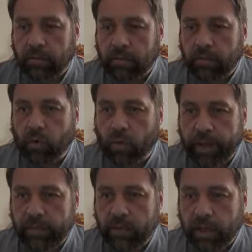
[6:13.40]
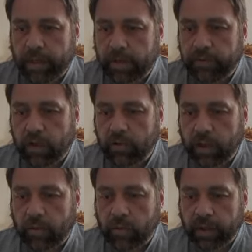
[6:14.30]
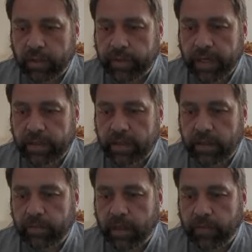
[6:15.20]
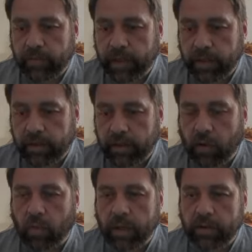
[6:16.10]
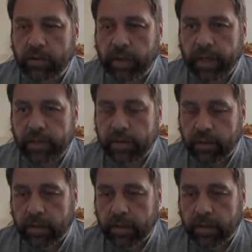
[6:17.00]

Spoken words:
more people come in and used up all their spaces. This pub in particular has only got one space.